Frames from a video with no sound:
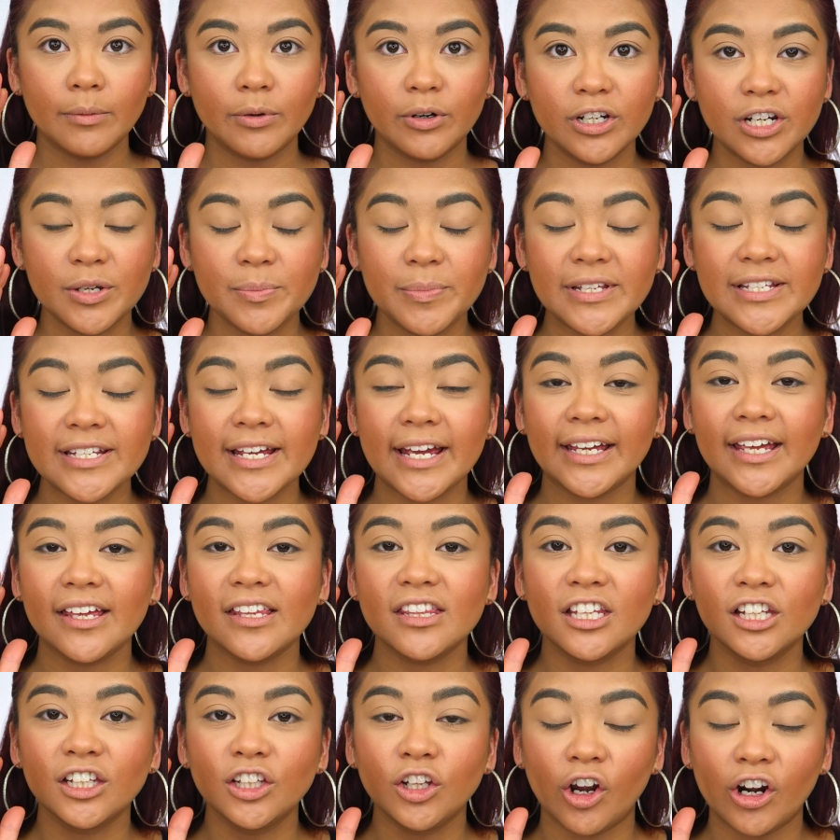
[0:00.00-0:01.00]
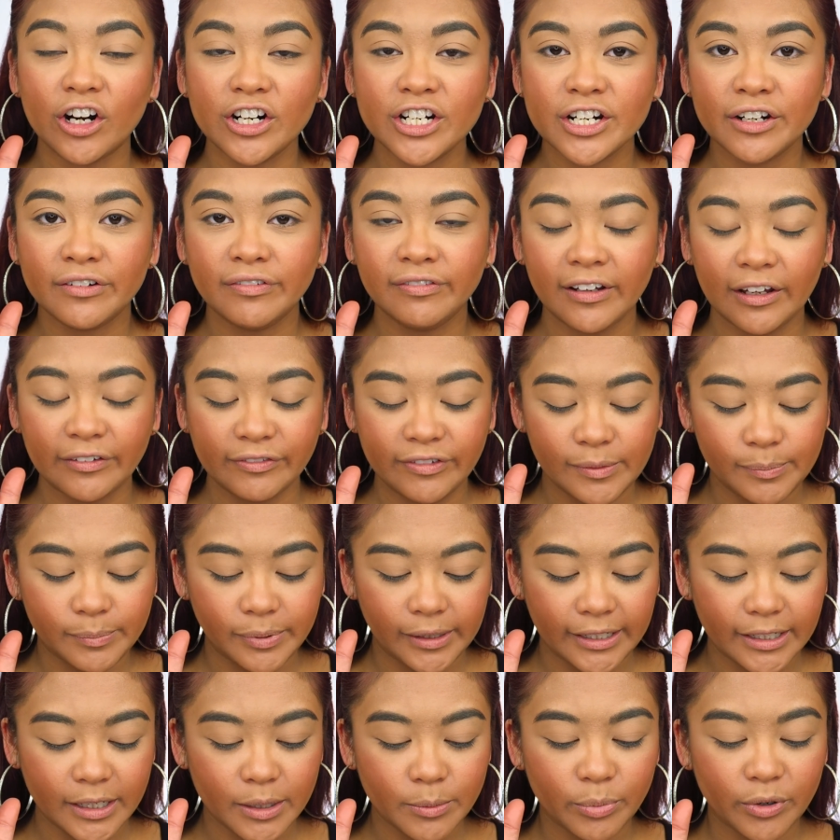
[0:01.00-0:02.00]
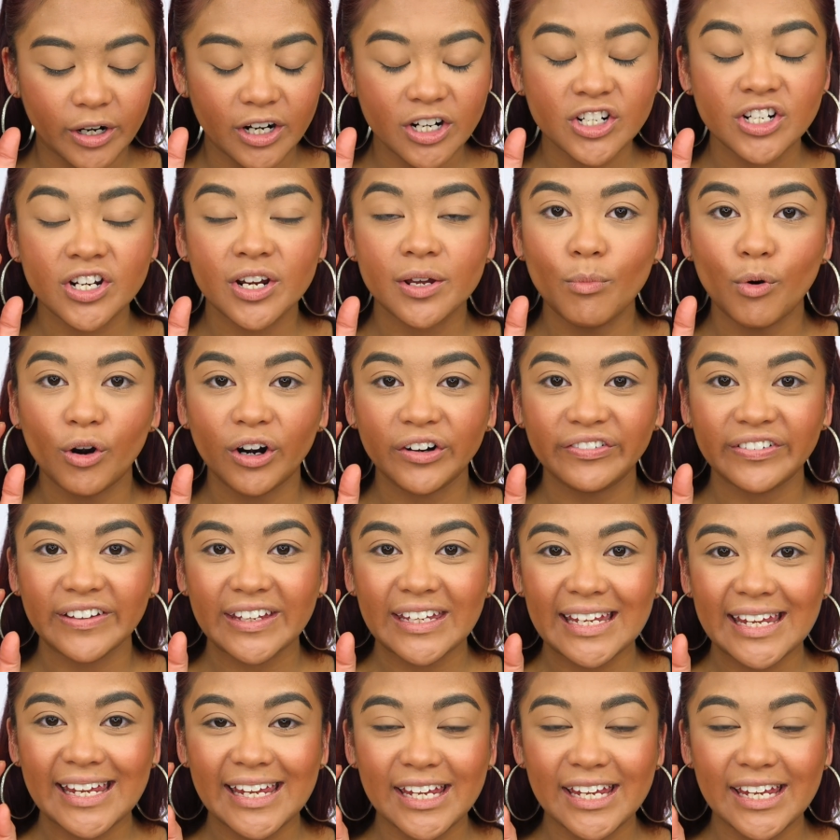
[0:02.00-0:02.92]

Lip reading: I'm going to be taking the larger fluffy blending brush, the Morphe